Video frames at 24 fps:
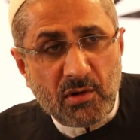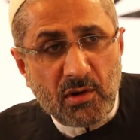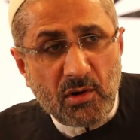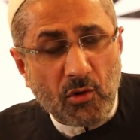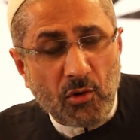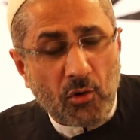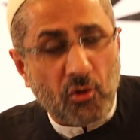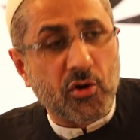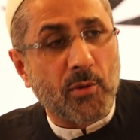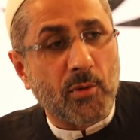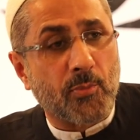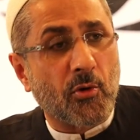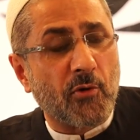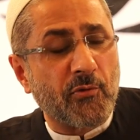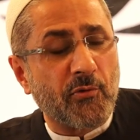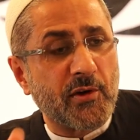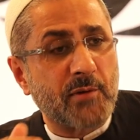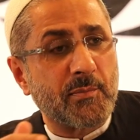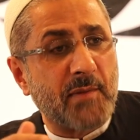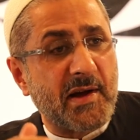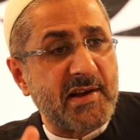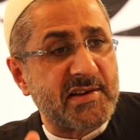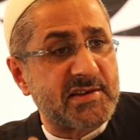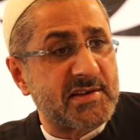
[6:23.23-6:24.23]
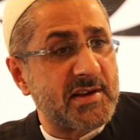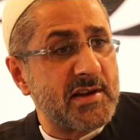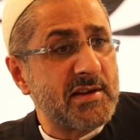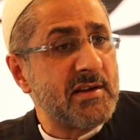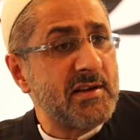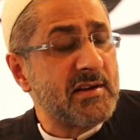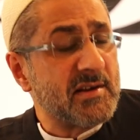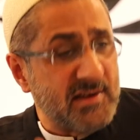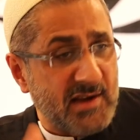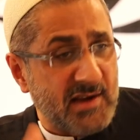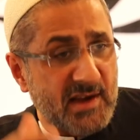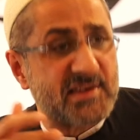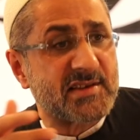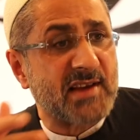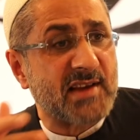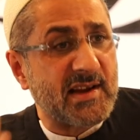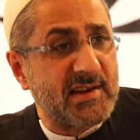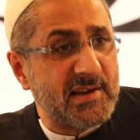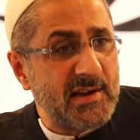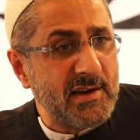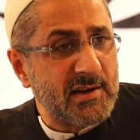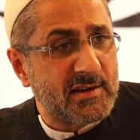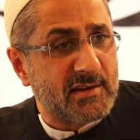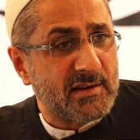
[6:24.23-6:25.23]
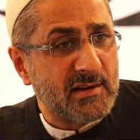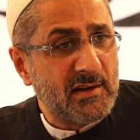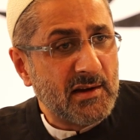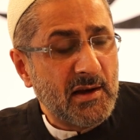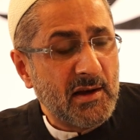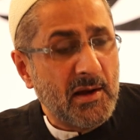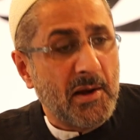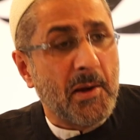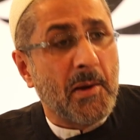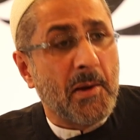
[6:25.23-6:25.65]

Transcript: Or the Prophet might say, yes, I did.